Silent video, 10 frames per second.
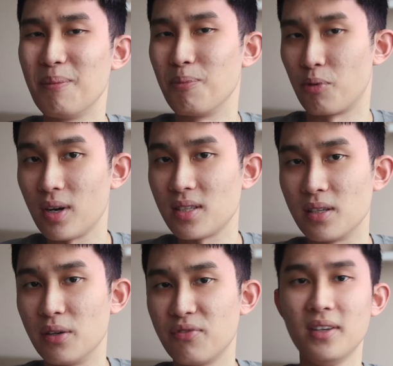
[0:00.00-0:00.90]

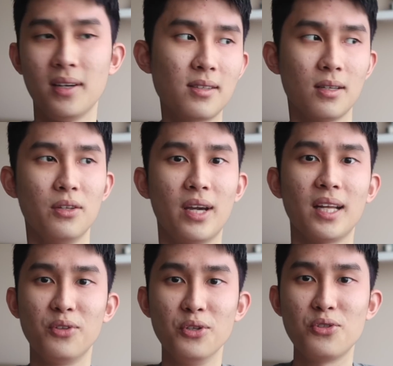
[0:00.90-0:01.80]
impressive until you
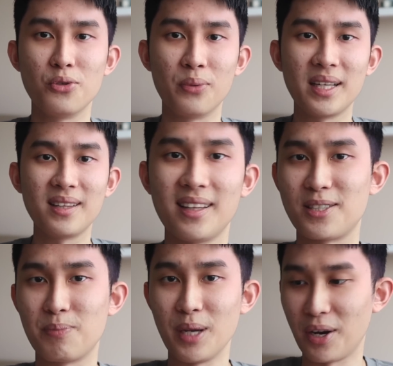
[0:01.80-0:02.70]
get used to it,
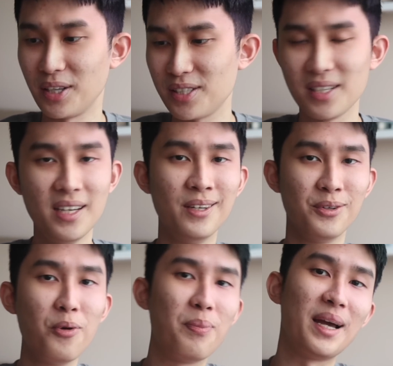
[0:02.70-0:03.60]
let's be honest.
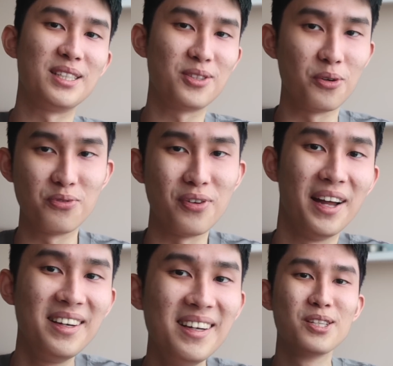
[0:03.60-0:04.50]
No bass, no
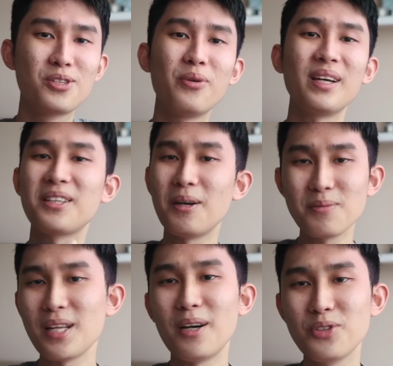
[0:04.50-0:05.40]
fun. So it
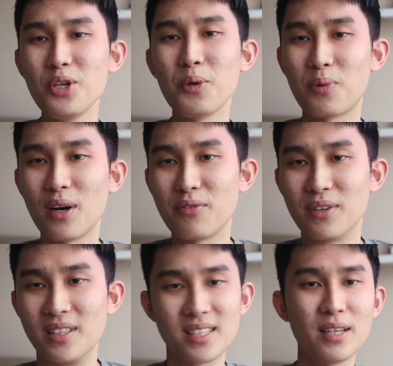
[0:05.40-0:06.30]
comes down to your
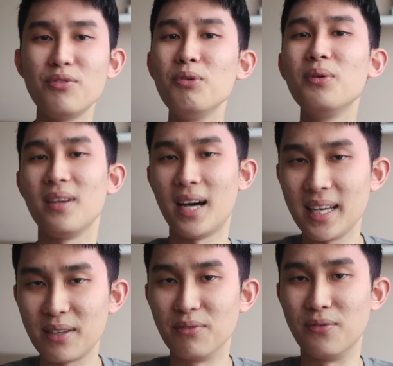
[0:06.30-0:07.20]
preference. If you
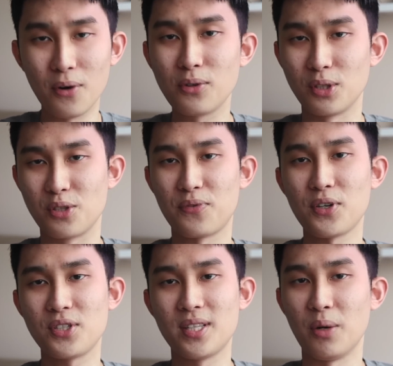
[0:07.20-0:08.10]
like vocals
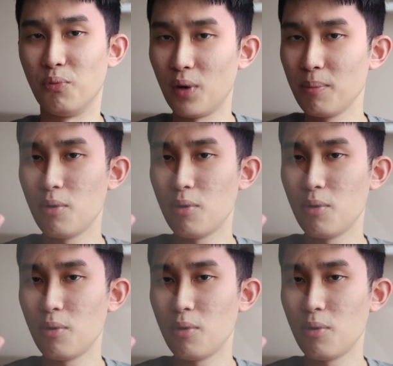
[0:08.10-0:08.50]
first, then One